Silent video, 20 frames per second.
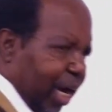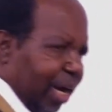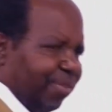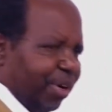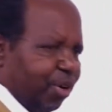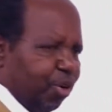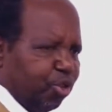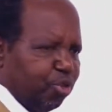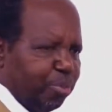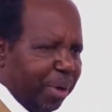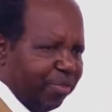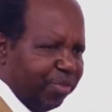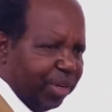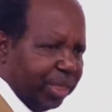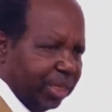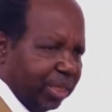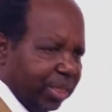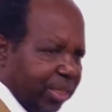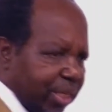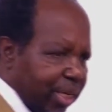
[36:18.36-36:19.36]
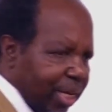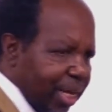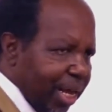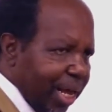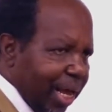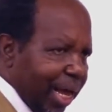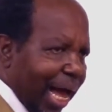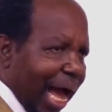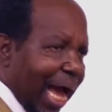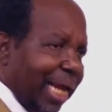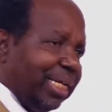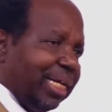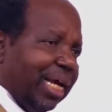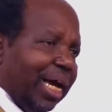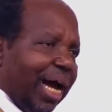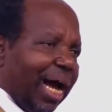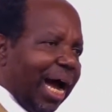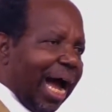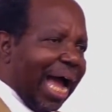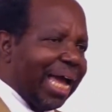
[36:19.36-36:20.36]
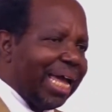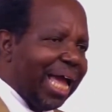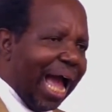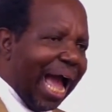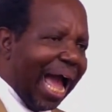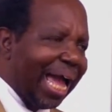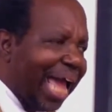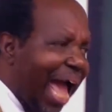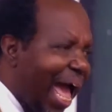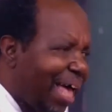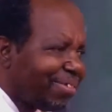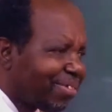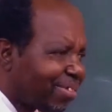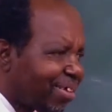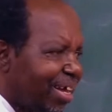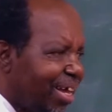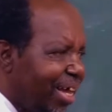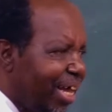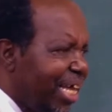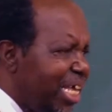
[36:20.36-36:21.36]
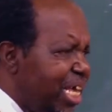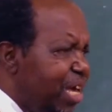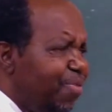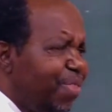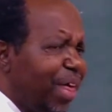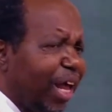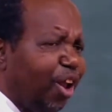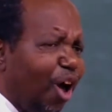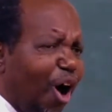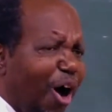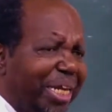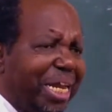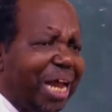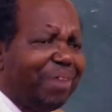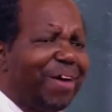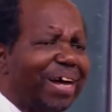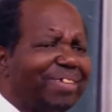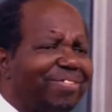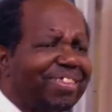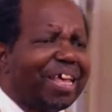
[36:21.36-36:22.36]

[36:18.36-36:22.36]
Wakava knows my village, and I ask, if the Lord never